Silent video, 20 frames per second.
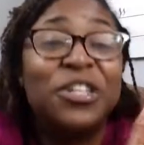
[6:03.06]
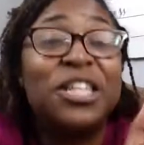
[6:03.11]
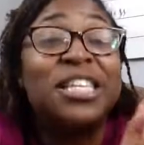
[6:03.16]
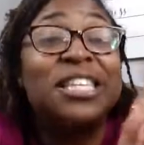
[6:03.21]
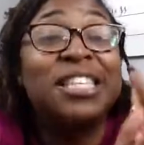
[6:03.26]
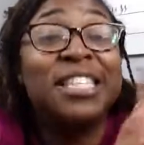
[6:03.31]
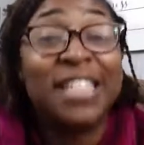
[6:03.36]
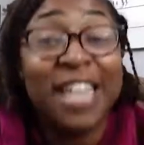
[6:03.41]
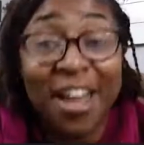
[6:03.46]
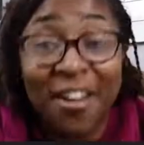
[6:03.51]
the
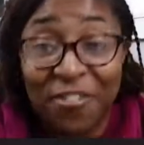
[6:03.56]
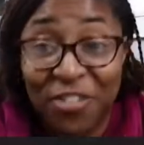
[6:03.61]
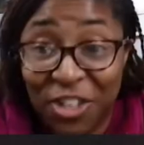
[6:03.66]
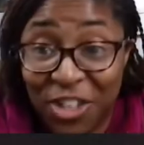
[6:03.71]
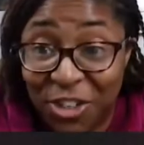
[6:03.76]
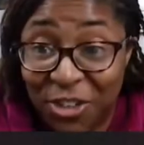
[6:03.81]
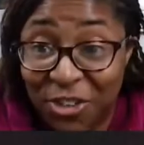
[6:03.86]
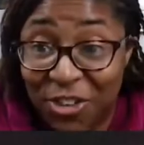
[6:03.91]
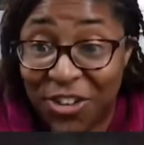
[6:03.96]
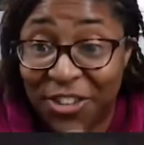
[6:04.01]

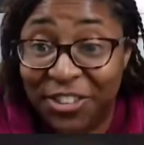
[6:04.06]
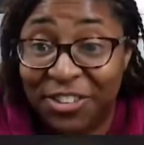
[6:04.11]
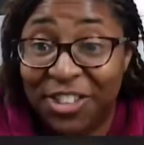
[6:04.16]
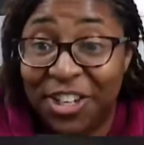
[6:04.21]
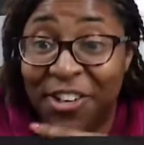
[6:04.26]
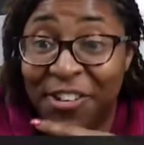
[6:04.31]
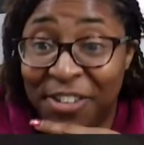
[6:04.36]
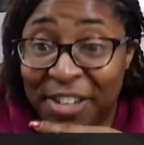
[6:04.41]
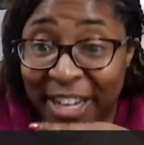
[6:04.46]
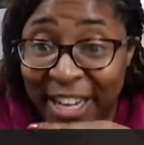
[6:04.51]
7-year-old.
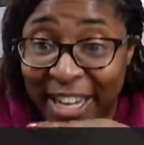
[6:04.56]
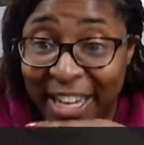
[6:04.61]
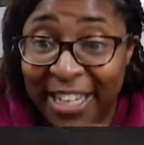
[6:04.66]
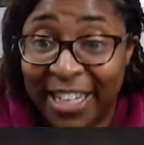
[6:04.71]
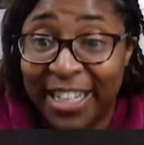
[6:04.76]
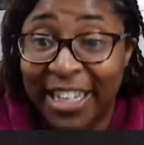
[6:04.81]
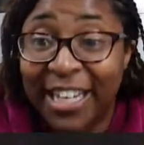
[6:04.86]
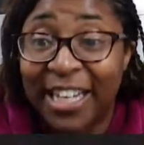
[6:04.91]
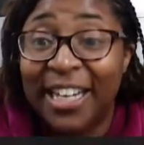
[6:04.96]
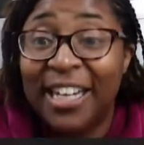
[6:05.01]

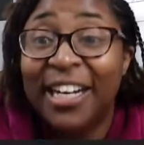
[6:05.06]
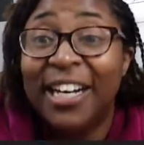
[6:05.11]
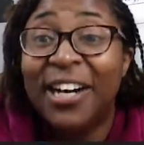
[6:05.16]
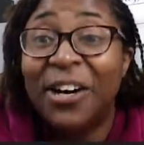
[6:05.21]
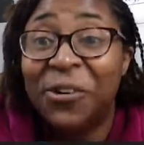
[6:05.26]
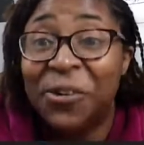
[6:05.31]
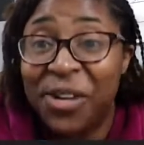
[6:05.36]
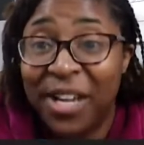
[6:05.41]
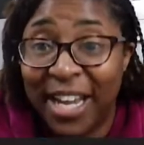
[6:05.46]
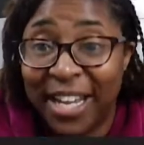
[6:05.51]
Okay,
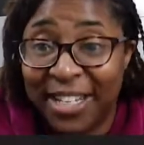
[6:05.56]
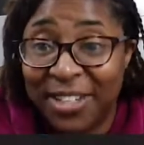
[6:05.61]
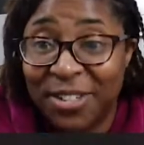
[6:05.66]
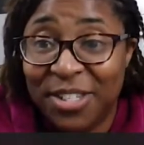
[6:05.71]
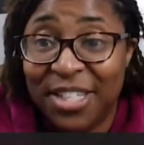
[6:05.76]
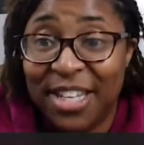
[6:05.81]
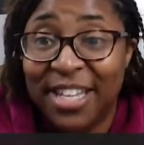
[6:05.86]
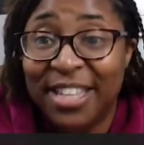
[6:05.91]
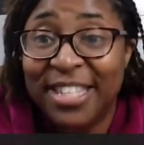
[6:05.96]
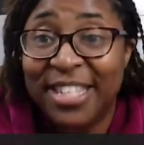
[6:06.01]
you
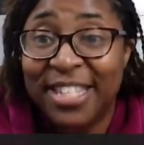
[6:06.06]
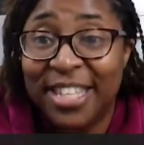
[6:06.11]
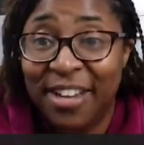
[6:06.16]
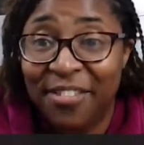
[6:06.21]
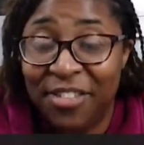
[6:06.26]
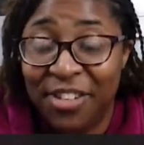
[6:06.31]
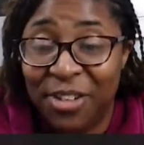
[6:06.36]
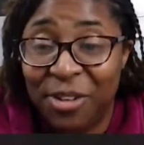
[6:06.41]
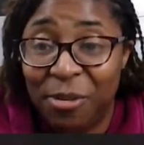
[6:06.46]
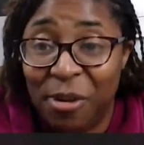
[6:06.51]
say the
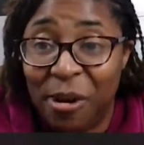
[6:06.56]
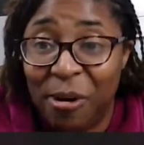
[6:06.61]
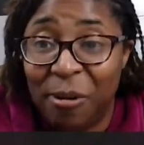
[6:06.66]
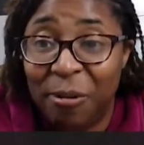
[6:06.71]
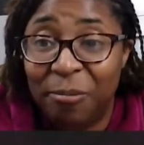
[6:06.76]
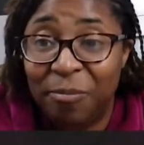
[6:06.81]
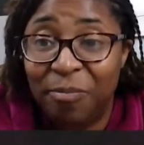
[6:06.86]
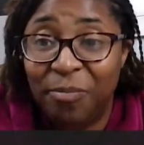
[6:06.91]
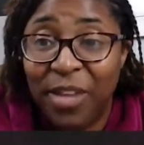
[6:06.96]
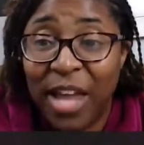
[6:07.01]

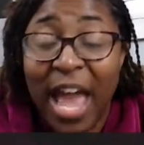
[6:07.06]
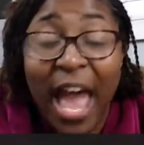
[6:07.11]
7-year-old.